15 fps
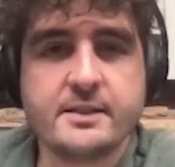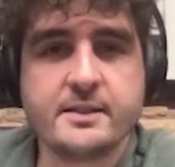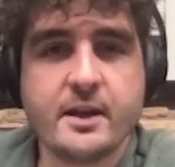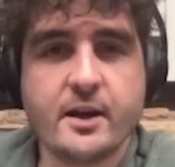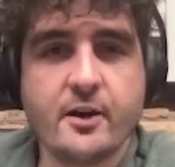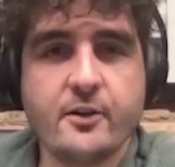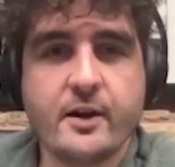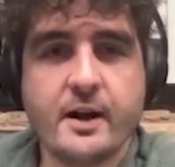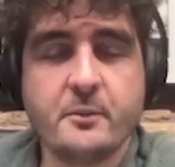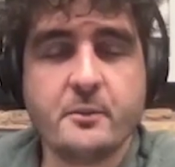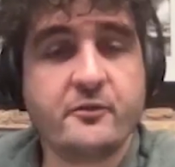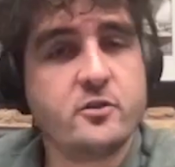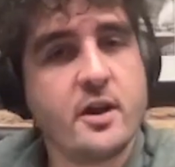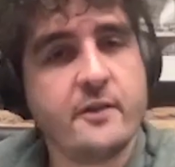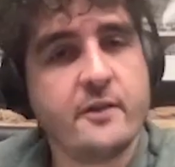So
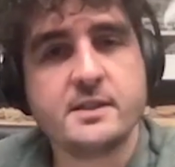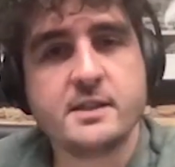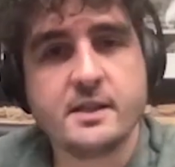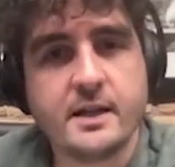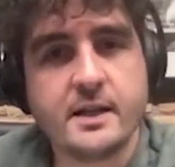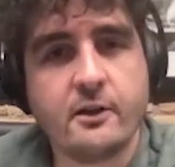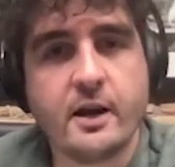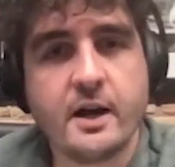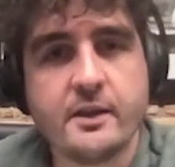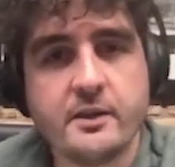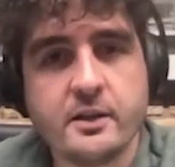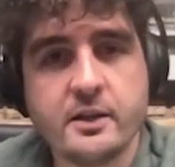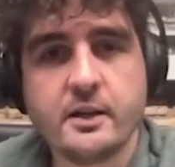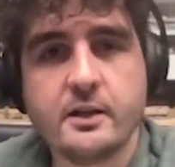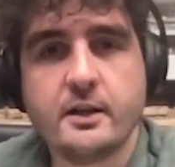if you haven't seen our
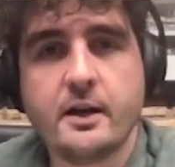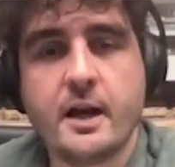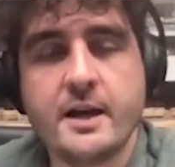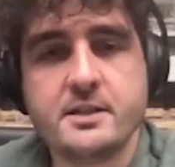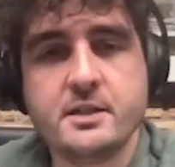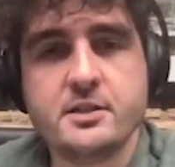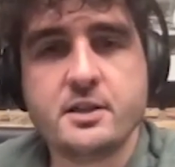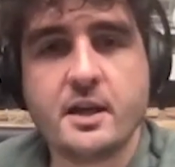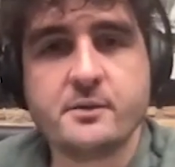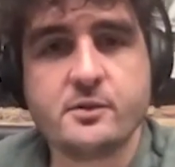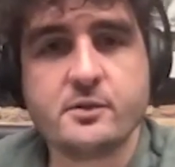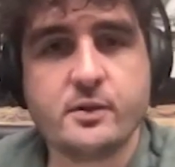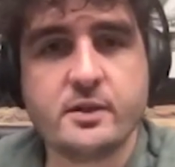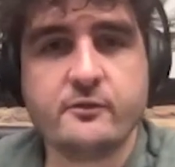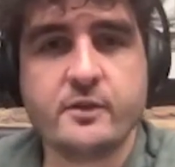other IT Jams
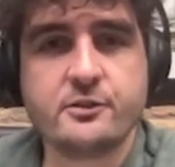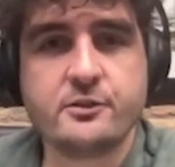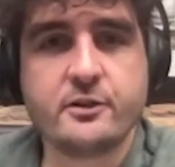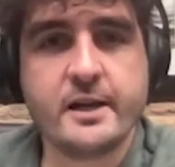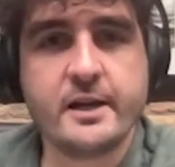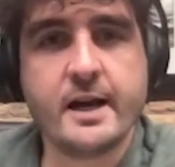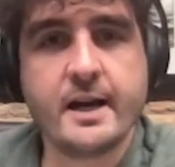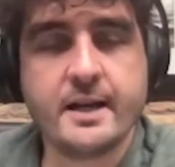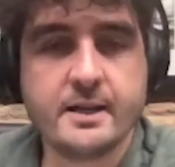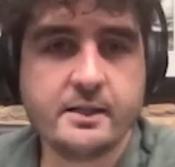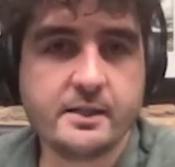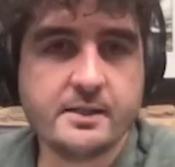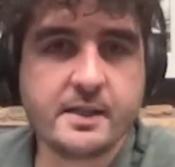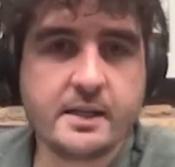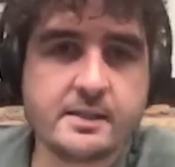with Vectra AI, it
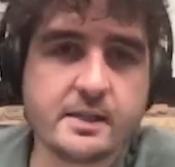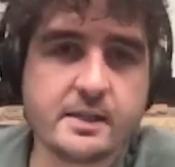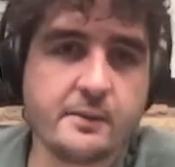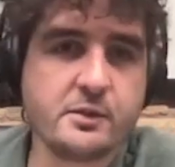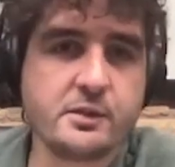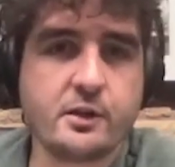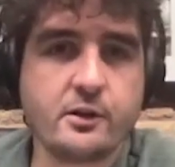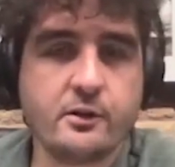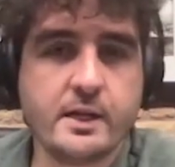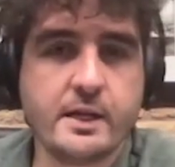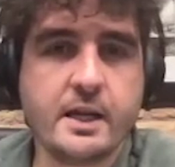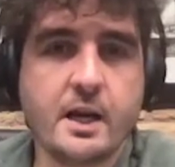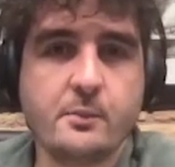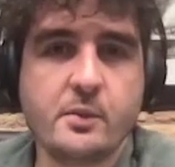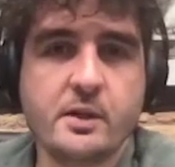is a cybersecurity
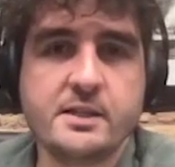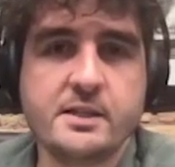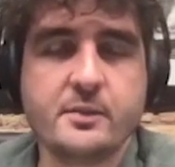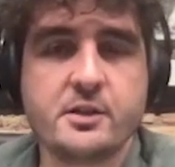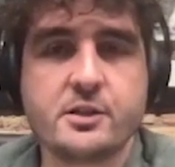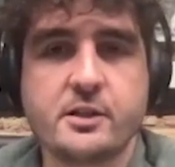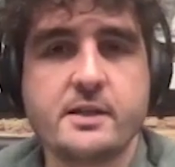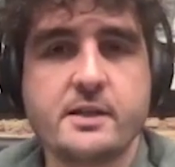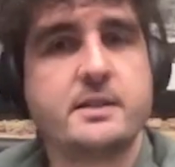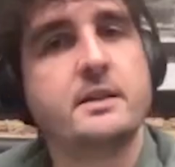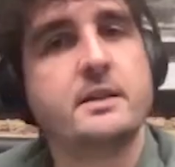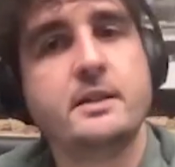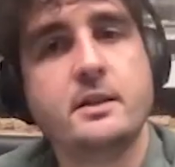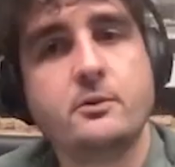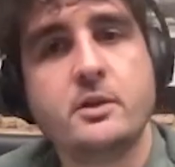company specializing
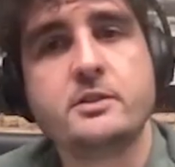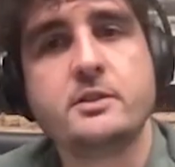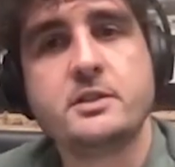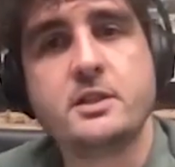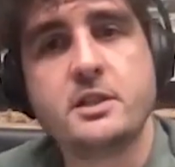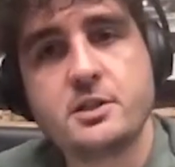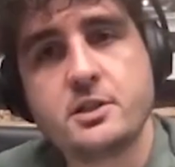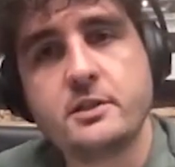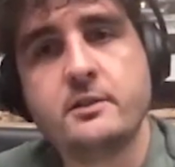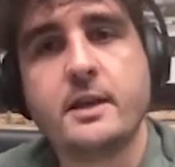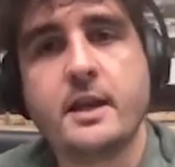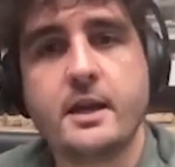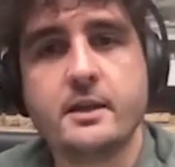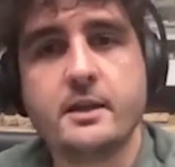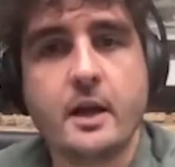in network detection
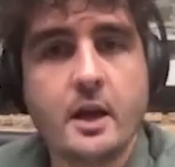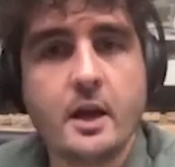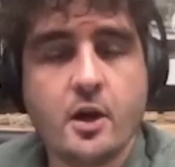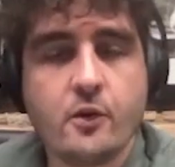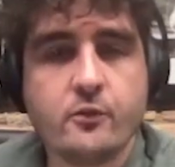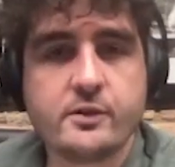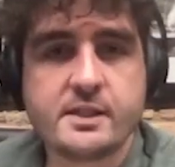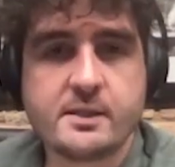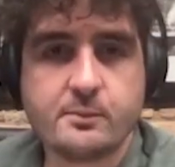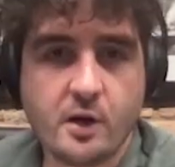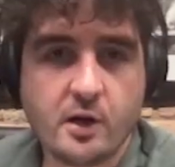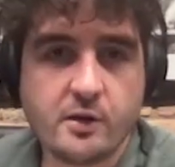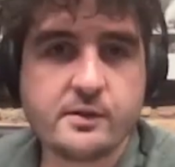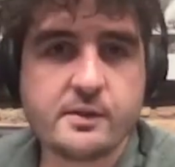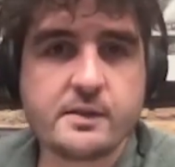and
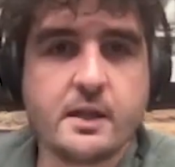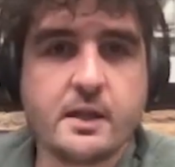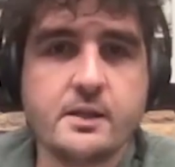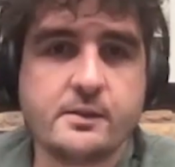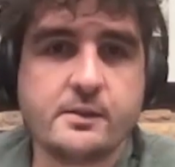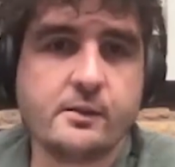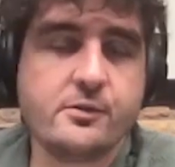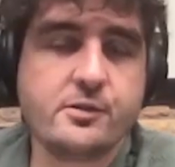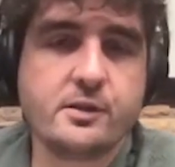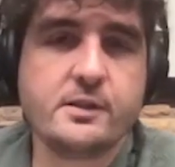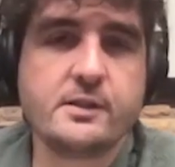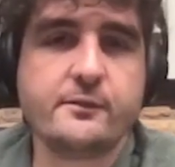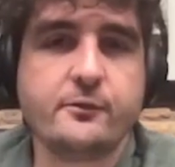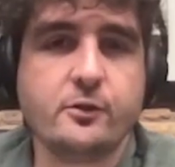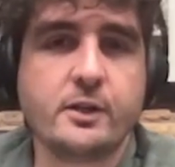response
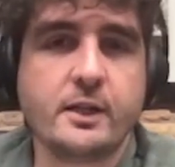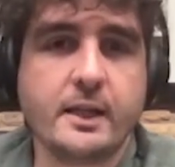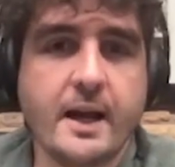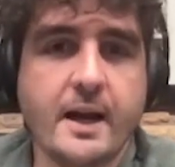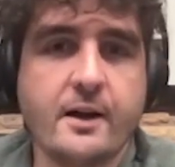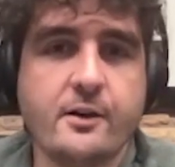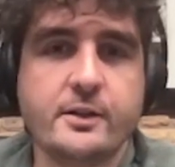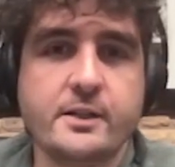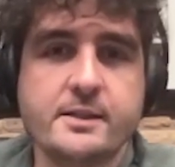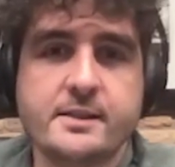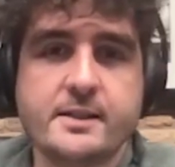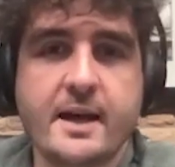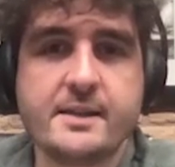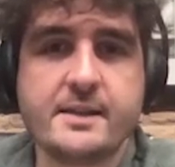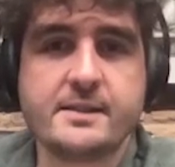solutions for cloud,
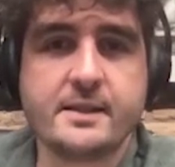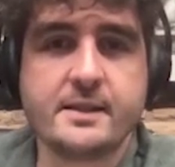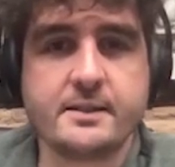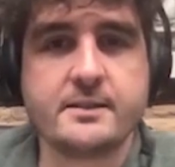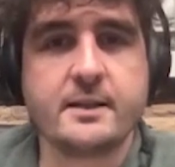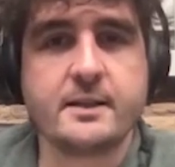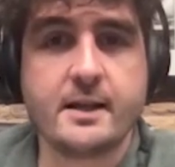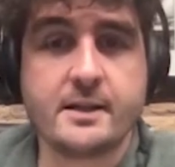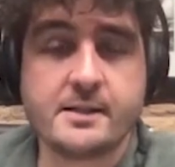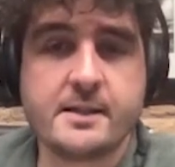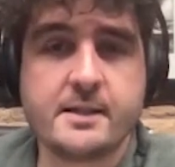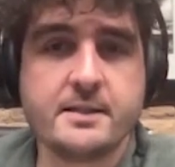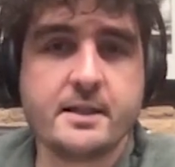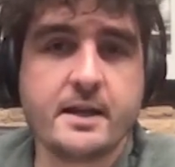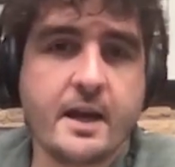SaaS, data
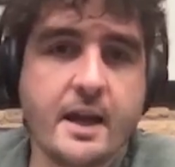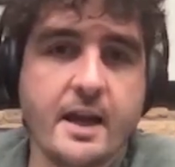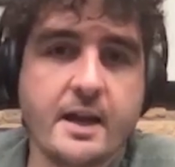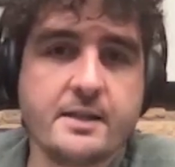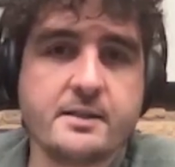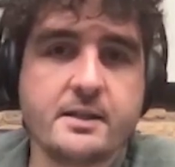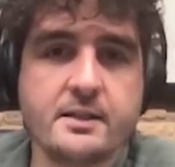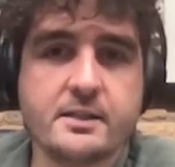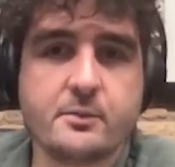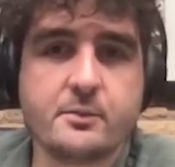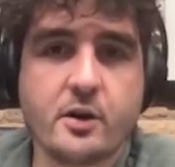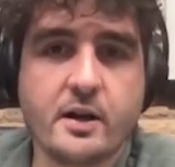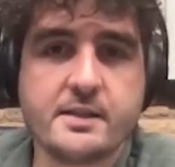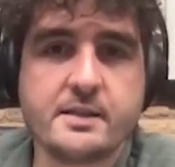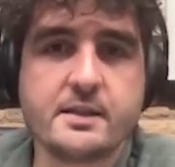center, and
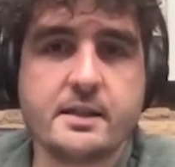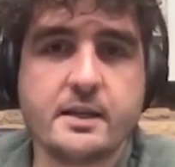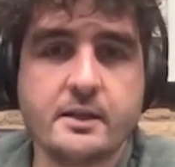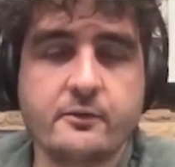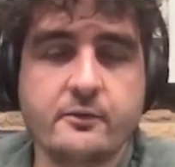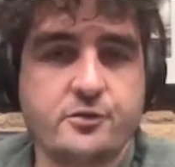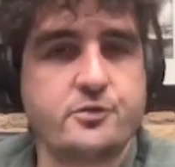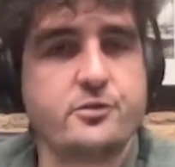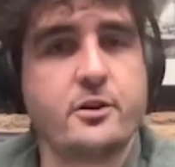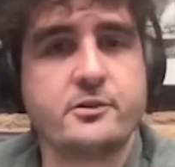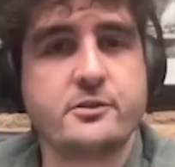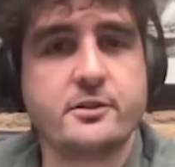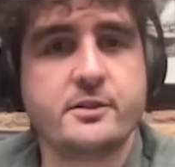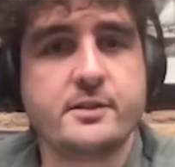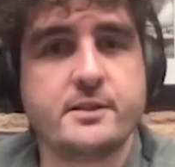enterprise
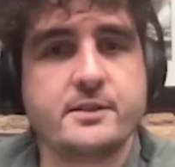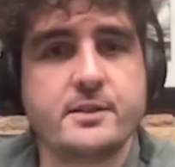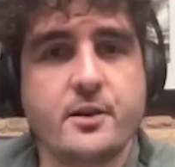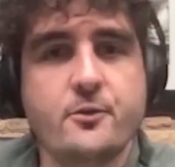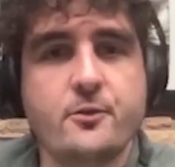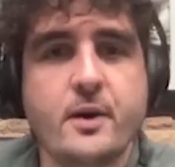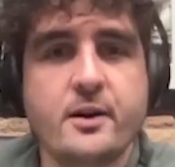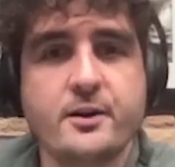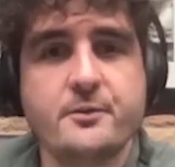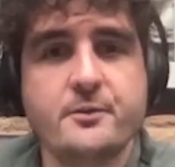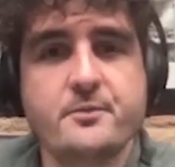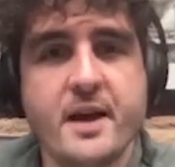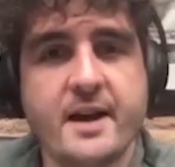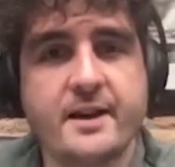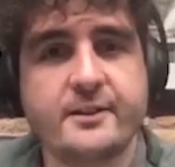infrastructures. So welcome
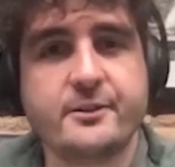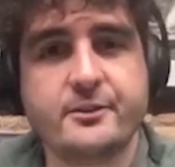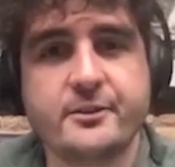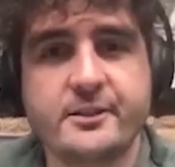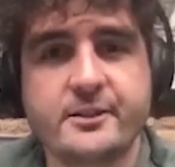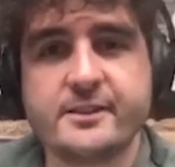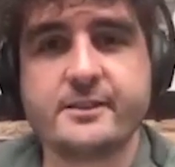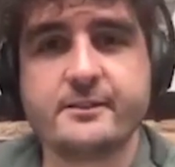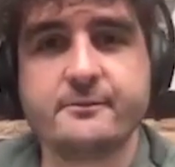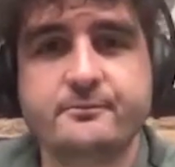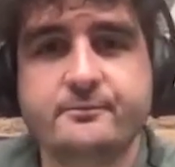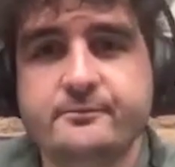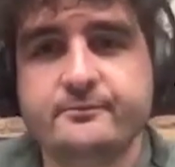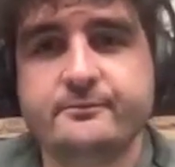back, Chris.